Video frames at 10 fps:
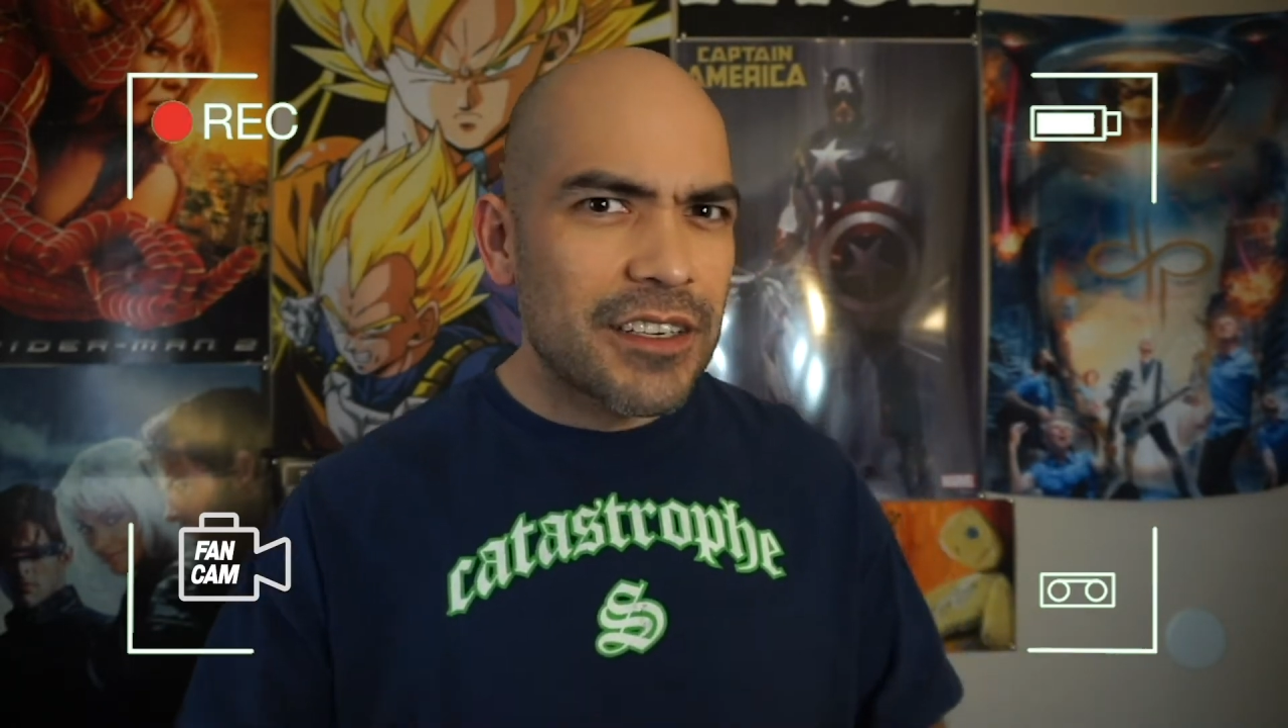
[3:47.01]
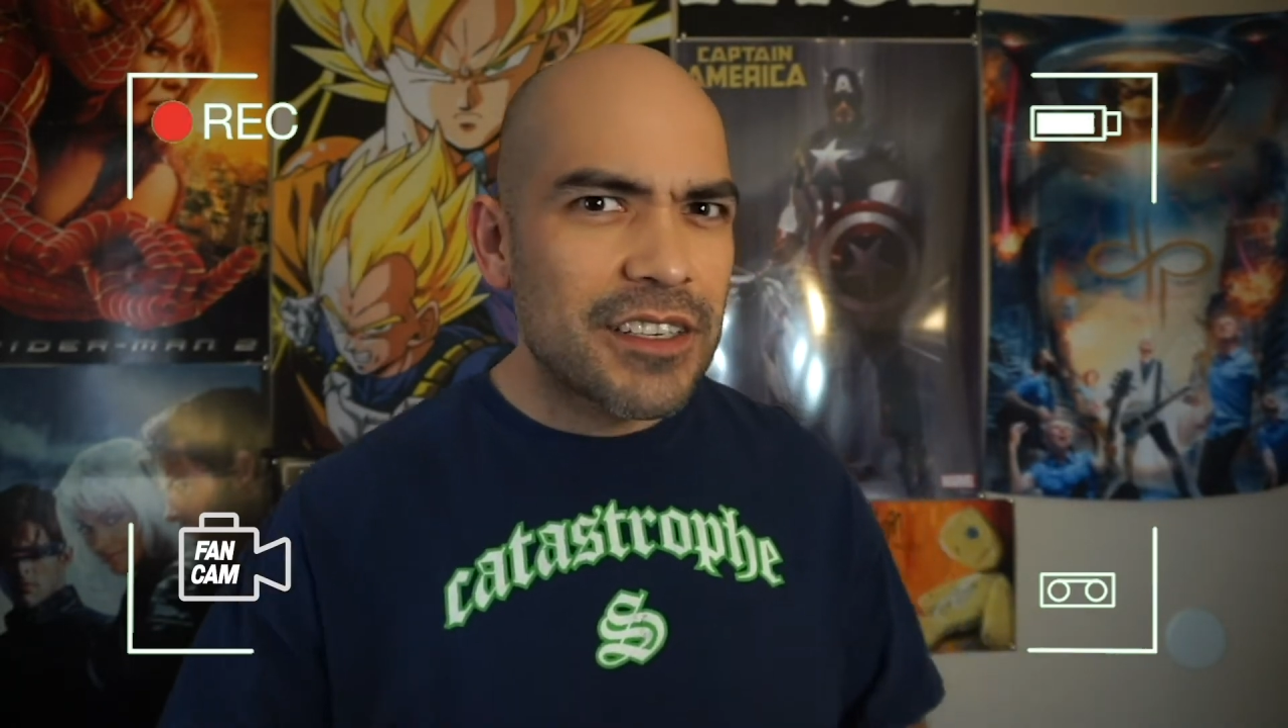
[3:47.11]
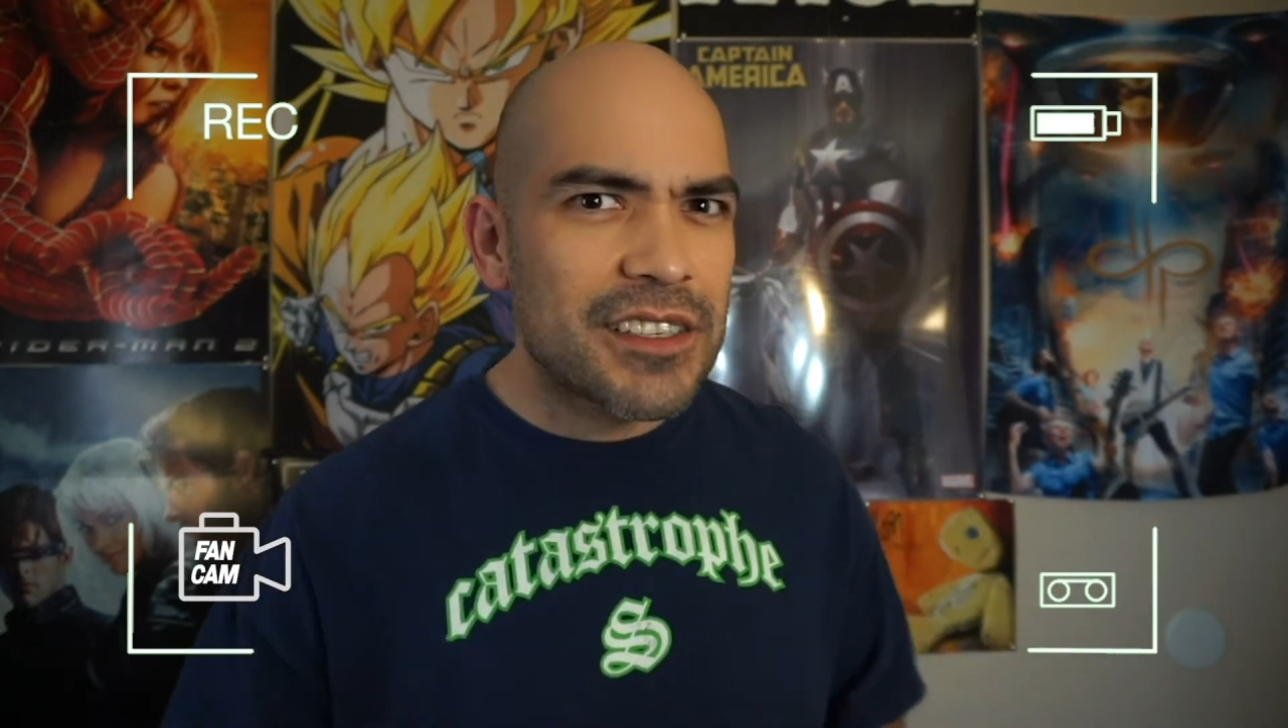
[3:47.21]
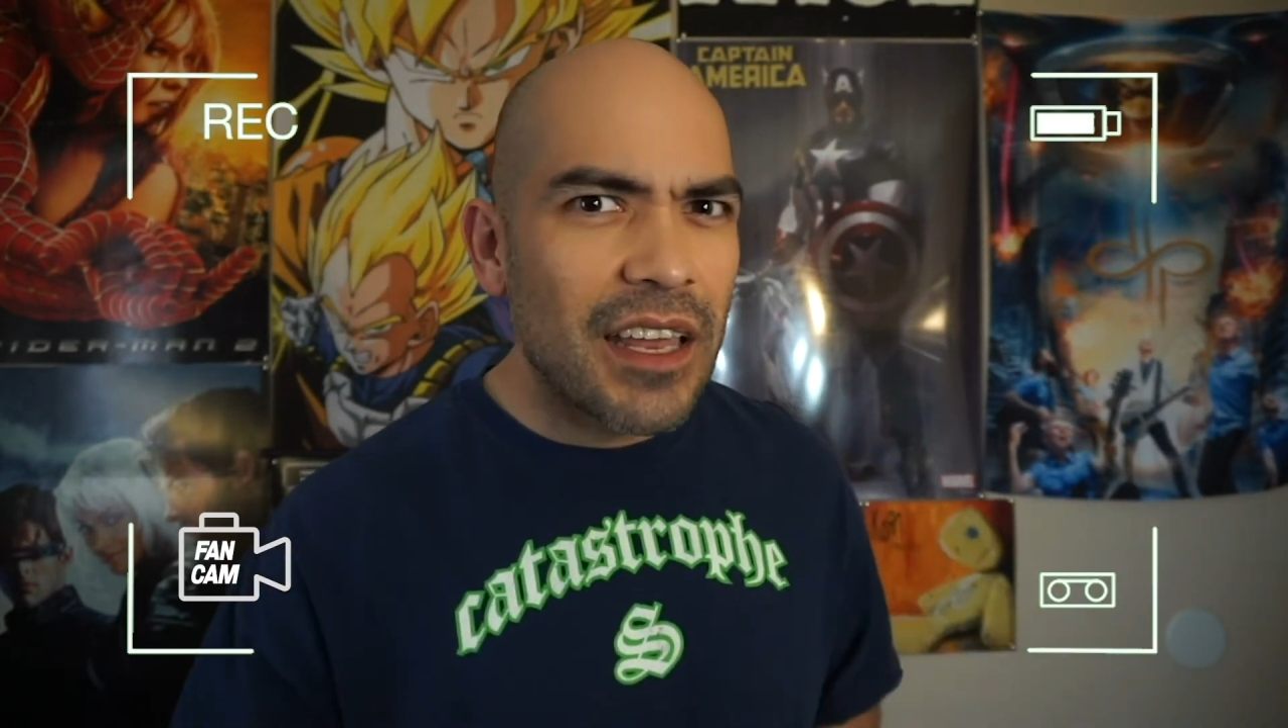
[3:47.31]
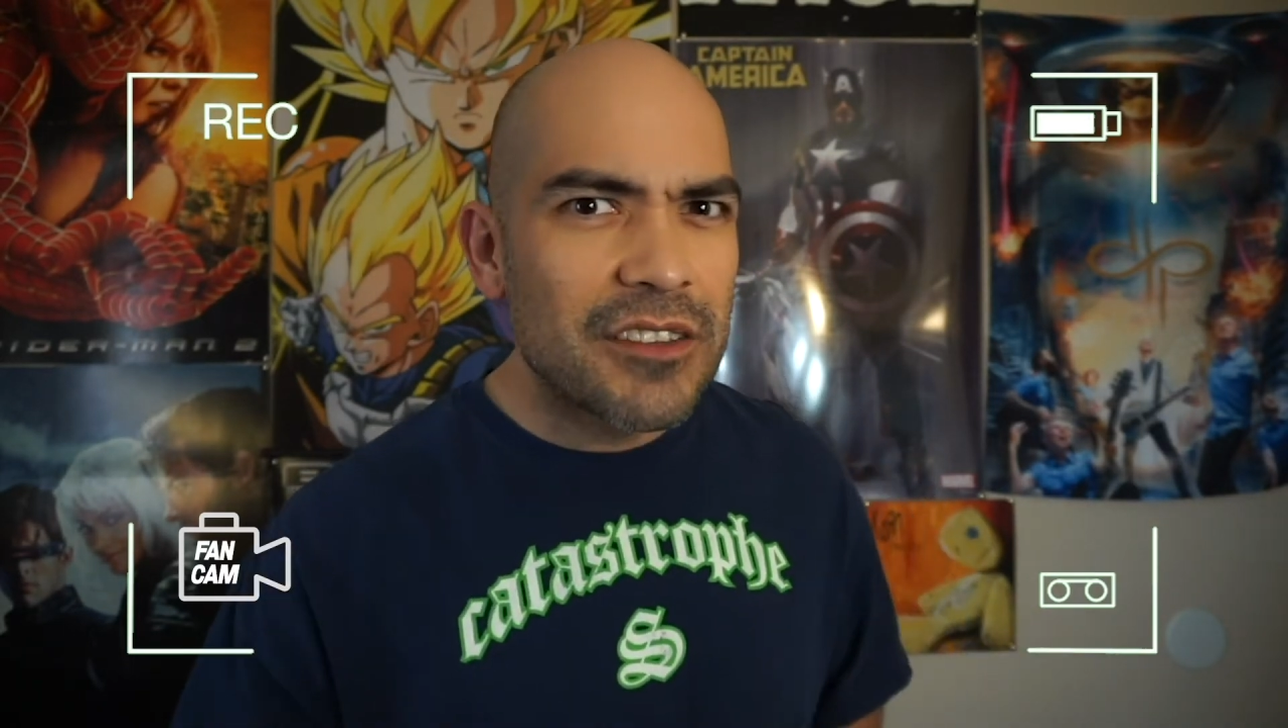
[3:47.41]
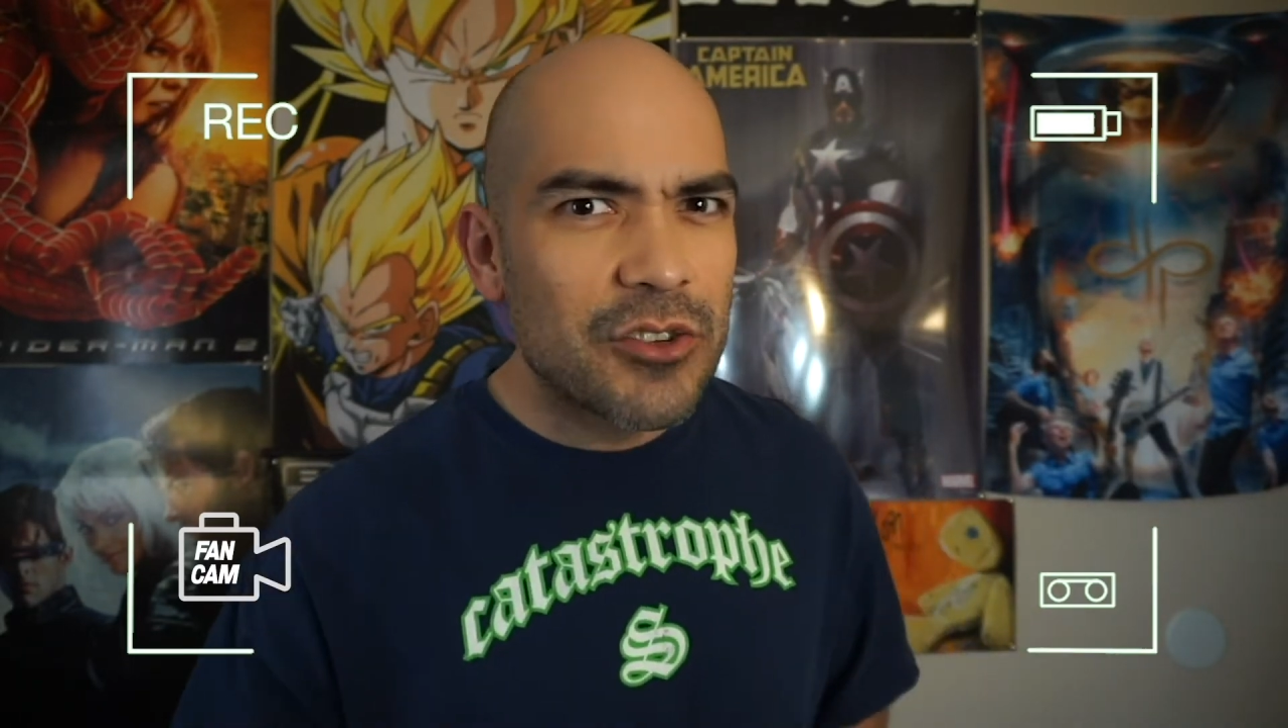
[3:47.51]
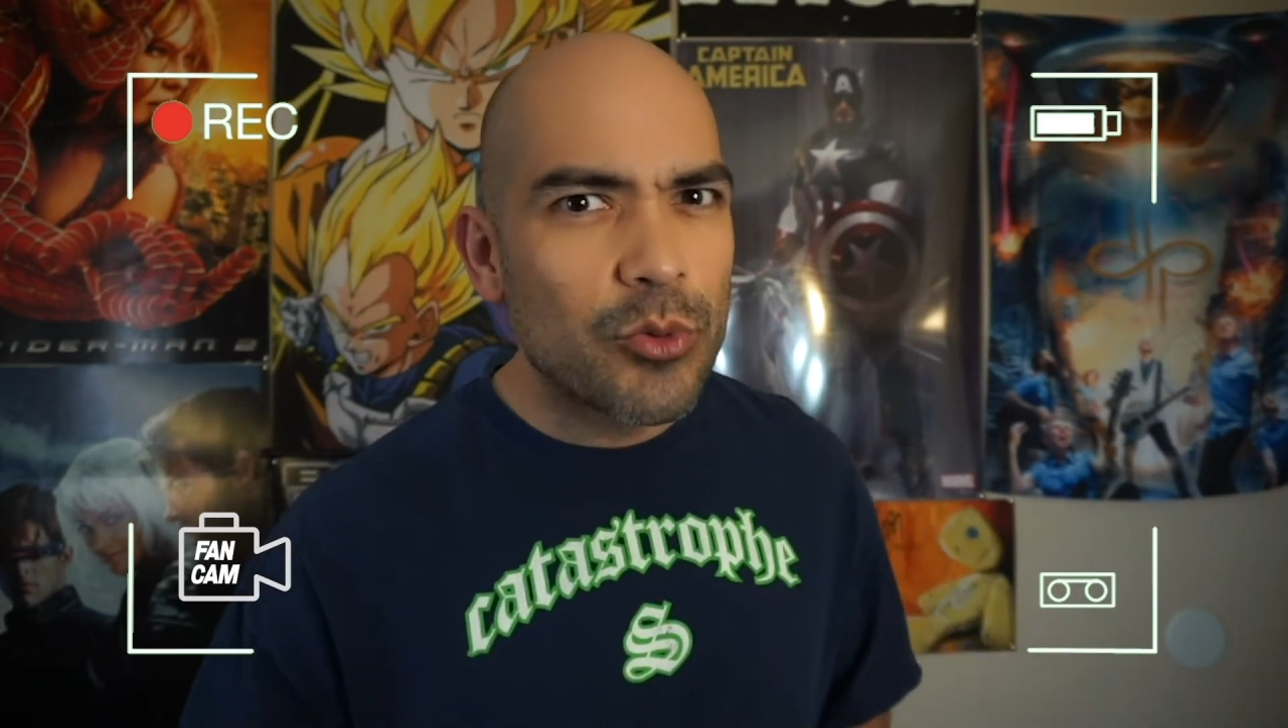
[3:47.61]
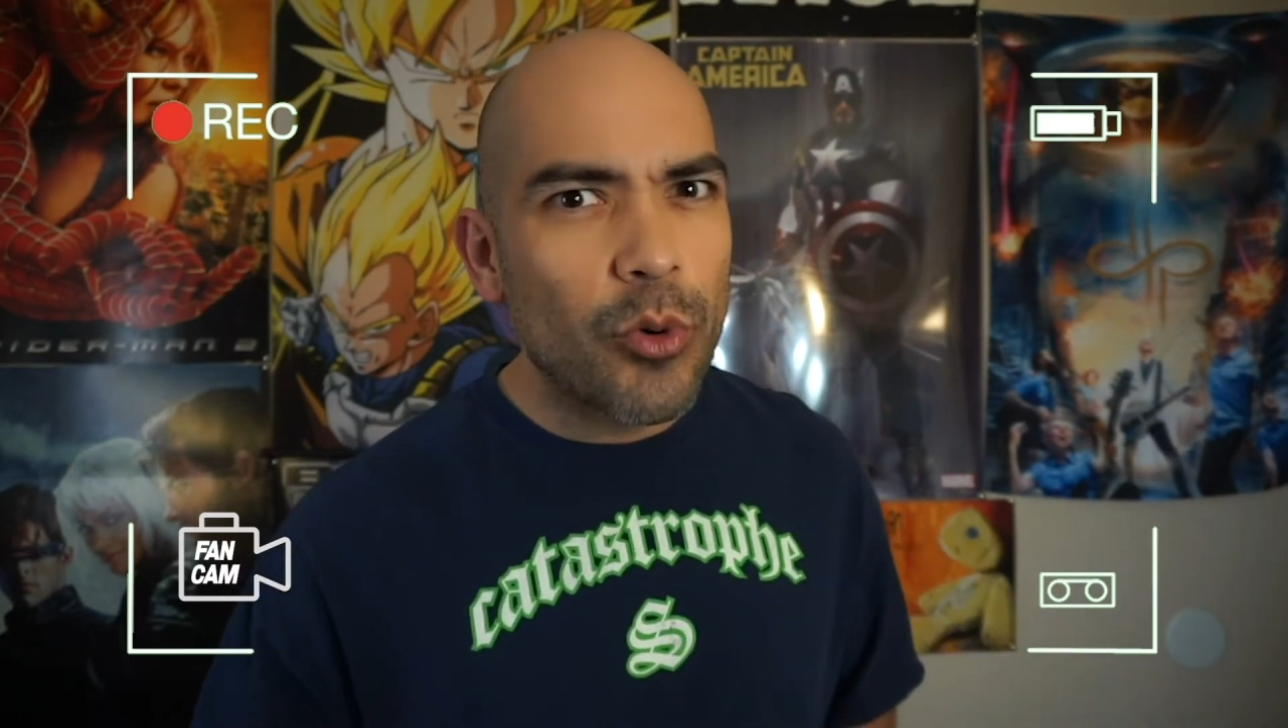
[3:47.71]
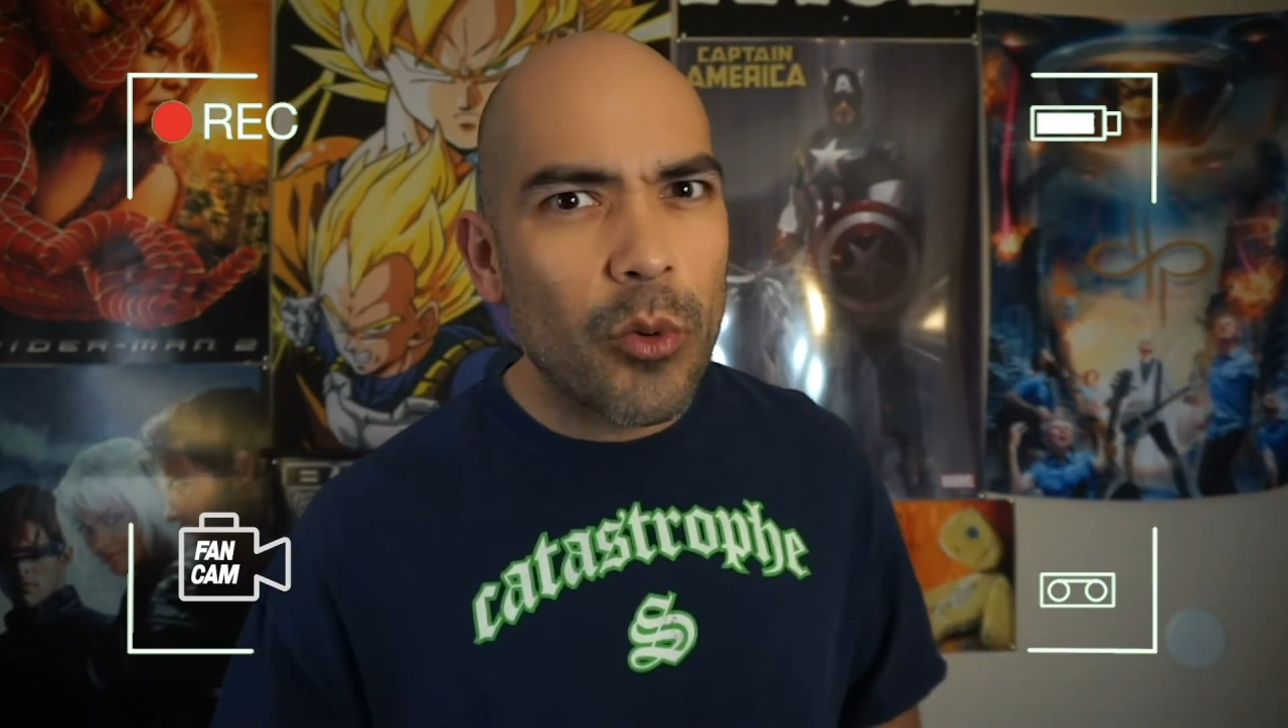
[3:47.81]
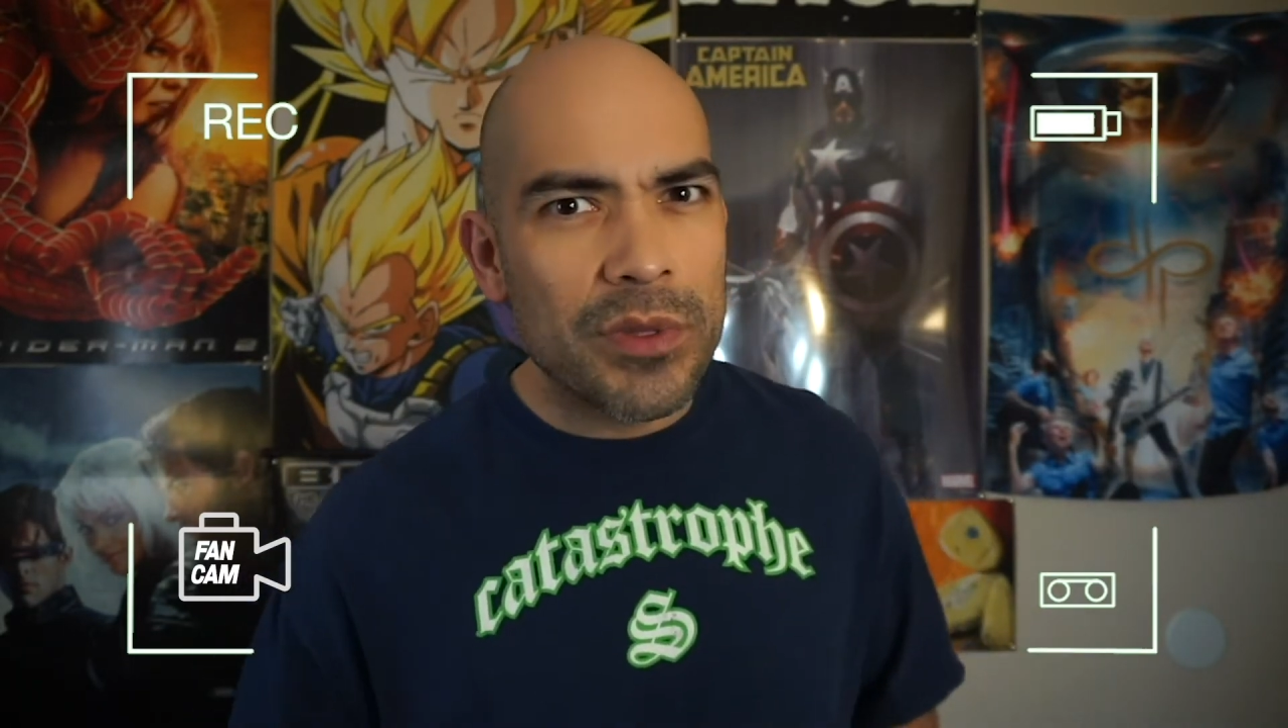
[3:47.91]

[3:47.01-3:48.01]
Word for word: of decided to roll